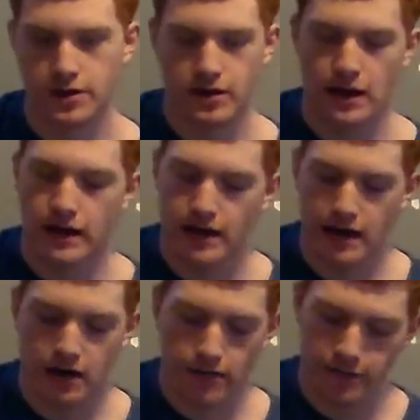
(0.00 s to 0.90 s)
You can end
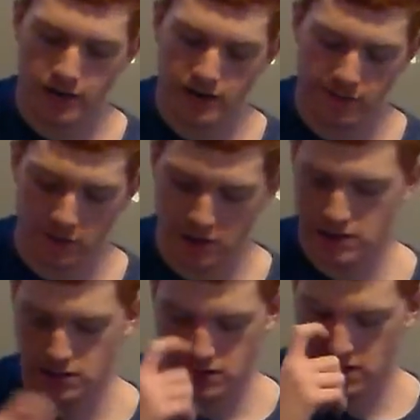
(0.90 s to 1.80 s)
it however you guys
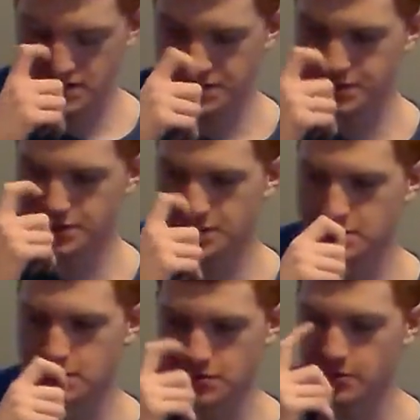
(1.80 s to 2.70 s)
want, as long as you're just
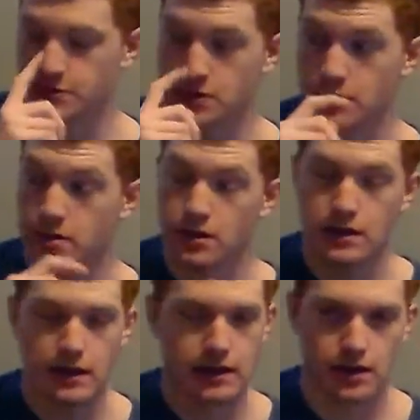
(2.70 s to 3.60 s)
continuing to strum. You
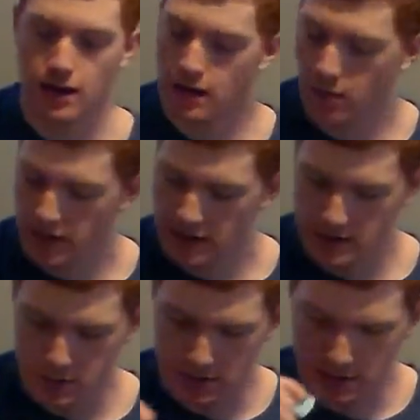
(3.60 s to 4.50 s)
can end it any way you
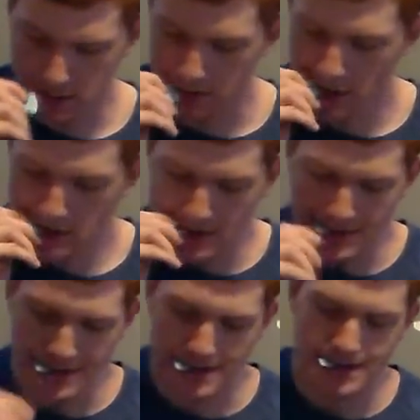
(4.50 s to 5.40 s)
guys want to.
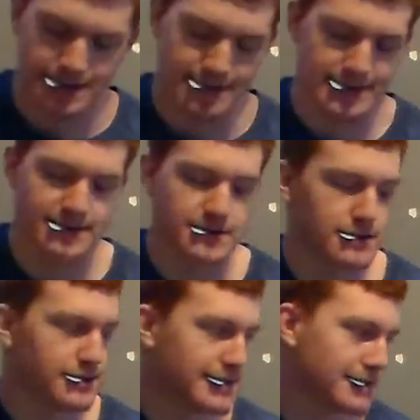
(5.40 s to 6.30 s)
I just had to
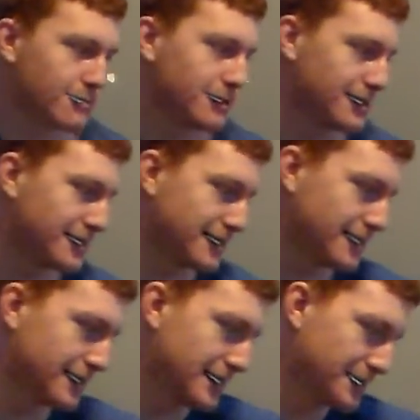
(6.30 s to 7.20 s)
show you guys what
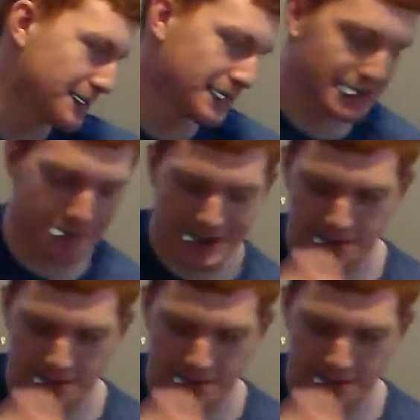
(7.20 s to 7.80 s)
I was talking